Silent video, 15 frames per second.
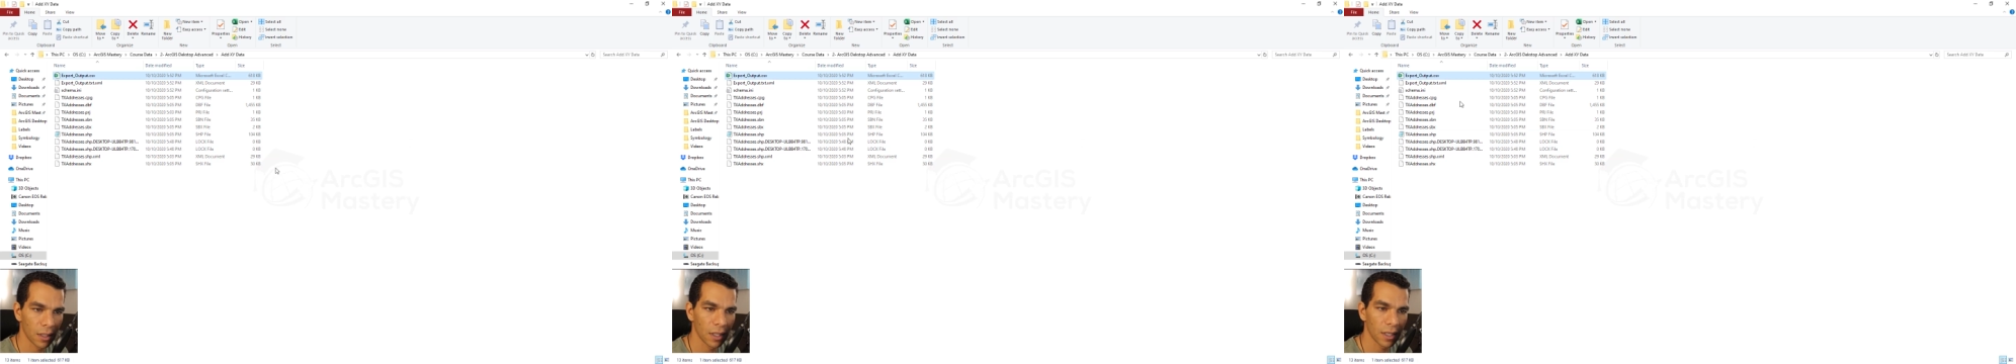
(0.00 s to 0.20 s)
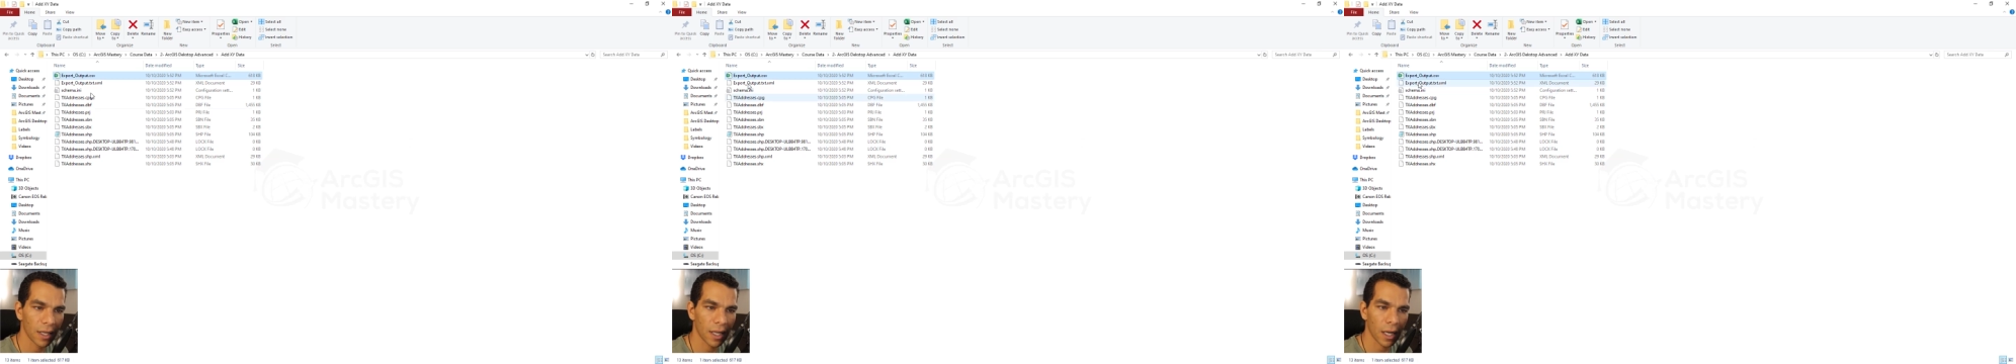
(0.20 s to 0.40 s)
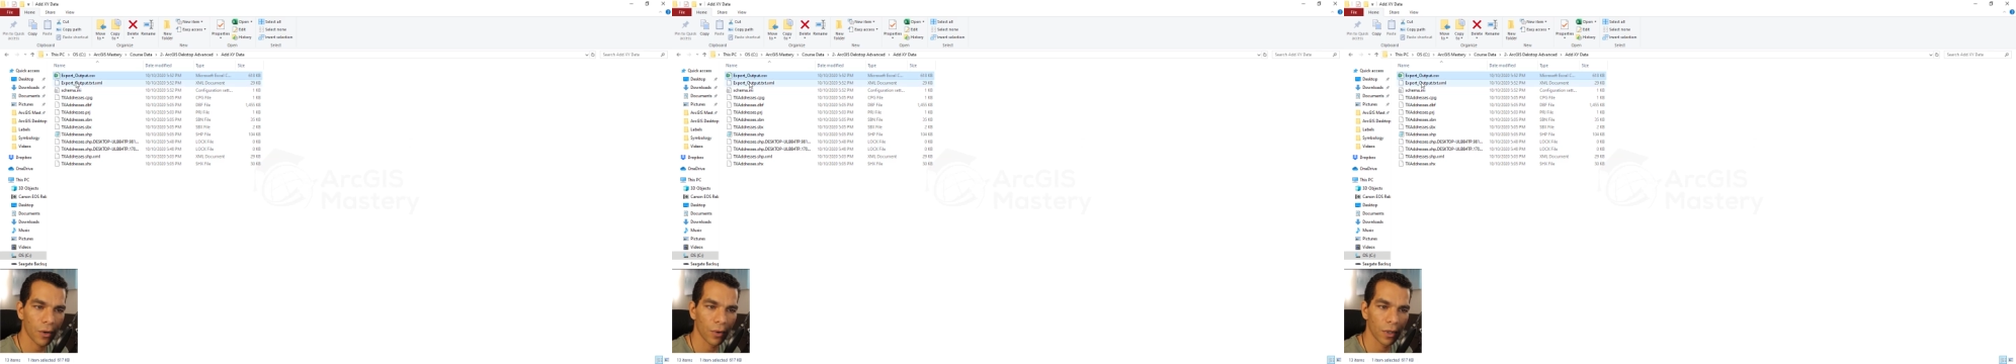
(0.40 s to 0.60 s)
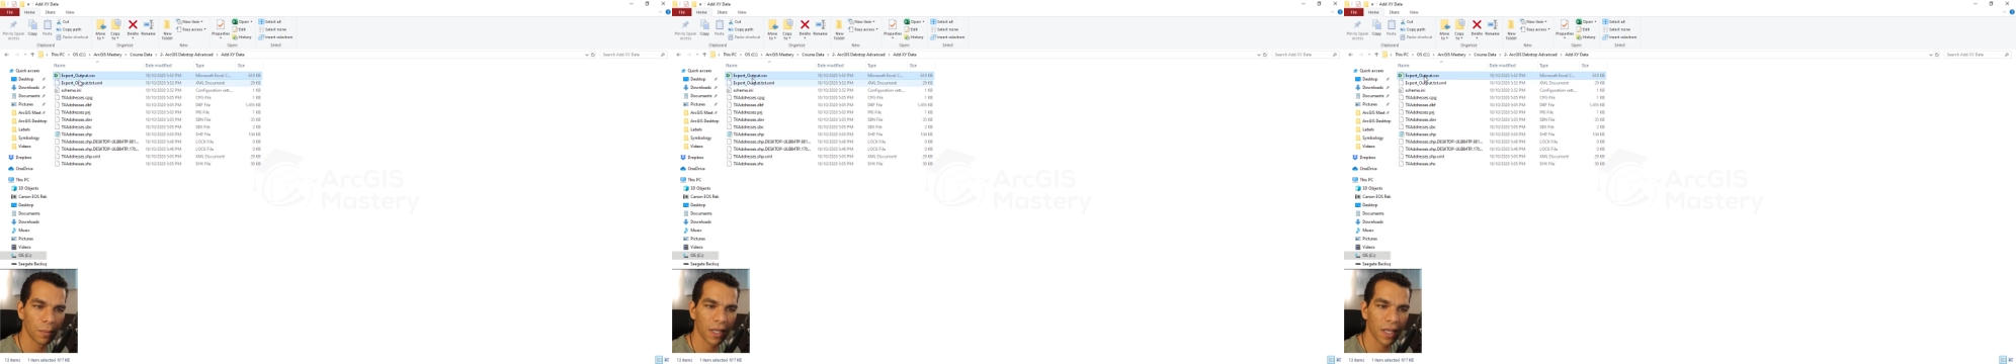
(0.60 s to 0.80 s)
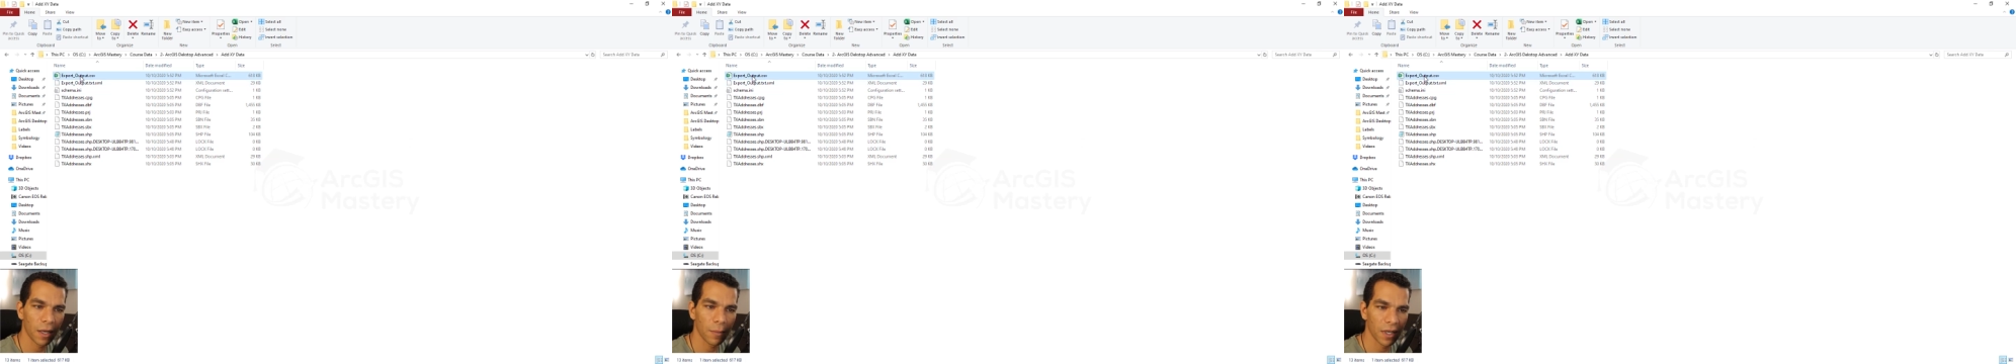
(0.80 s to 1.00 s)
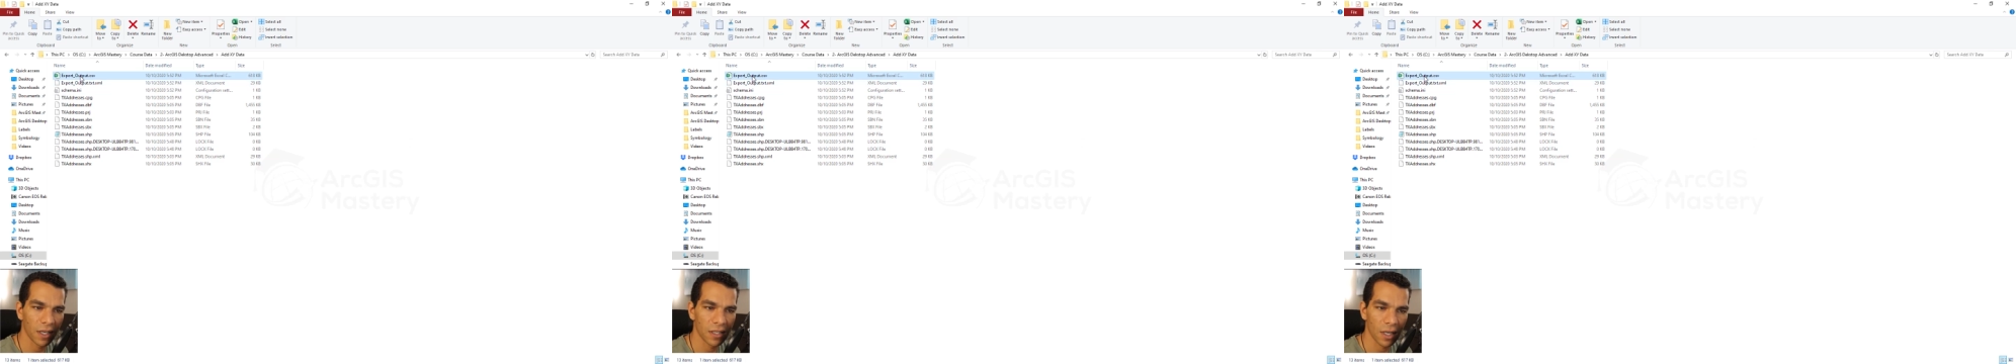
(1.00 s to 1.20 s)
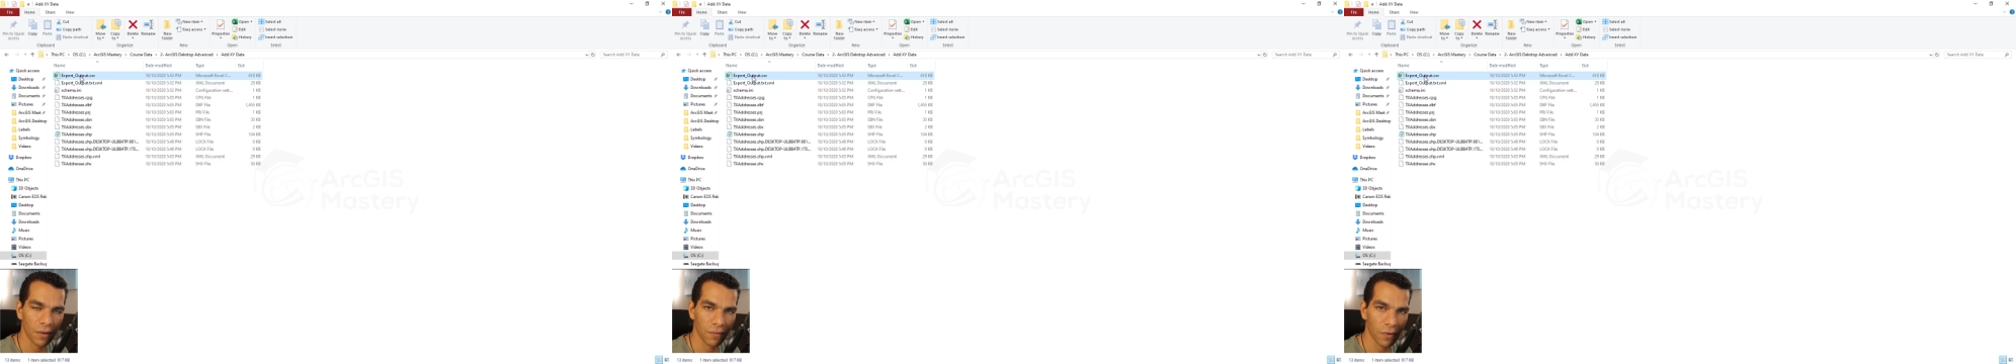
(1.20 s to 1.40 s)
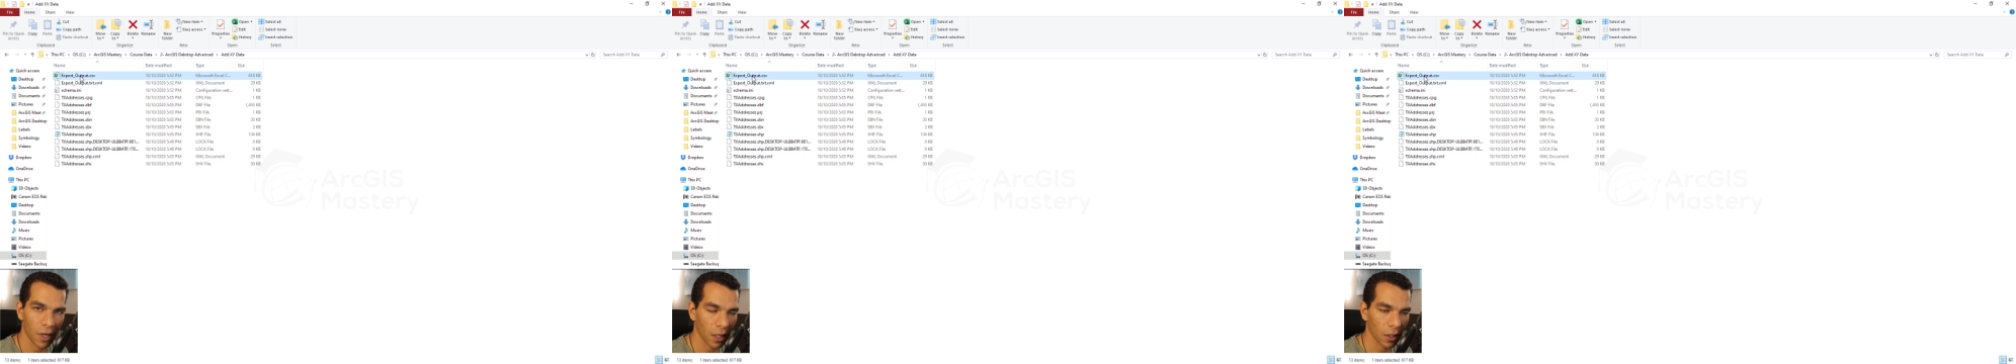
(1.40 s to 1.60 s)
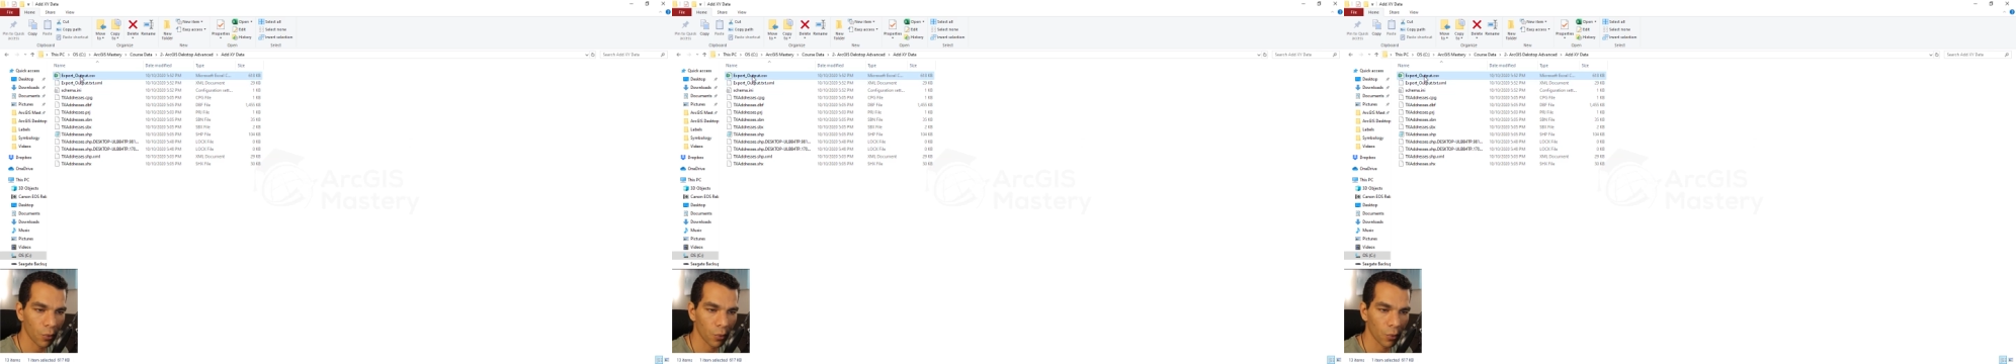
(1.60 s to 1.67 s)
Now it became an Excel file.